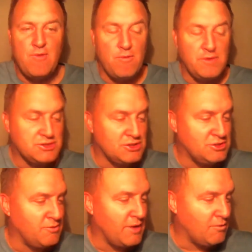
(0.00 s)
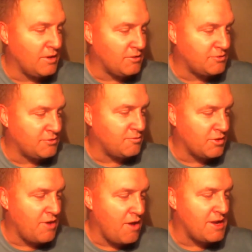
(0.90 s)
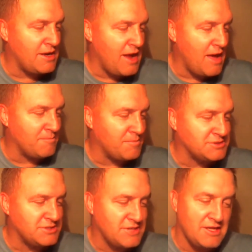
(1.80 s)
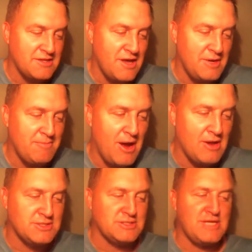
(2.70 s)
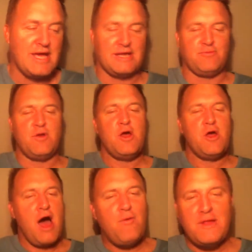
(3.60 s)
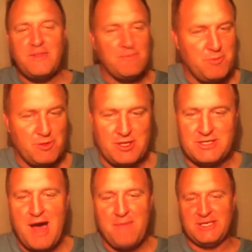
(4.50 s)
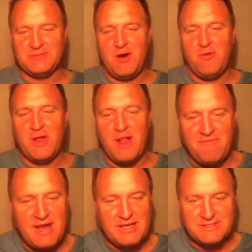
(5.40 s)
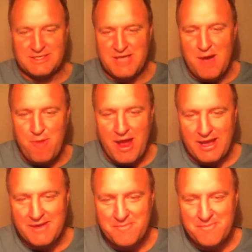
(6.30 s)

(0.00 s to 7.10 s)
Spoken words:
what we should do, we'll throw in because there's only so many bowlers who can take it. I want them to put the time in as well. We'll have that as the tie break.